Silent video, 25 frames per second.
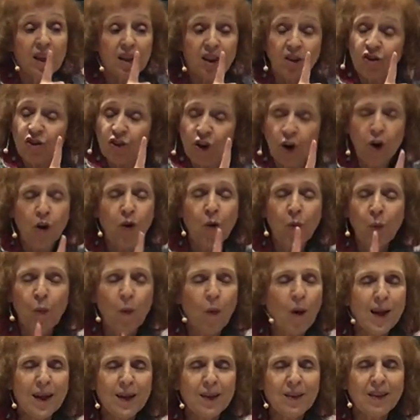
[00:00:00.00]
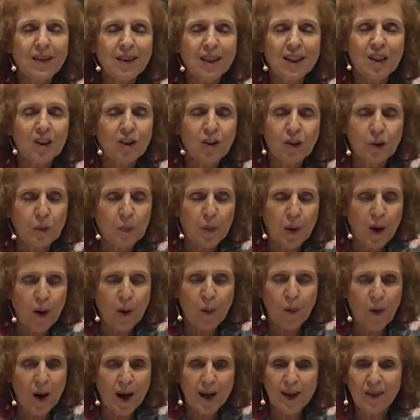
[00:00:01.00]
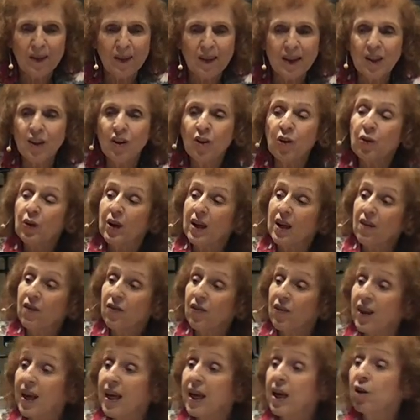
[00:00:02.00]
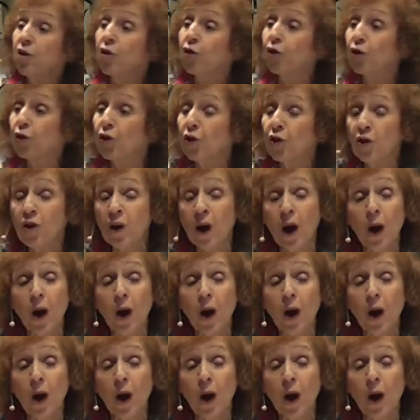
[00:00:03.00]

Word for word: Shaul oh, wisely knew, Paul wisely knew, if they turn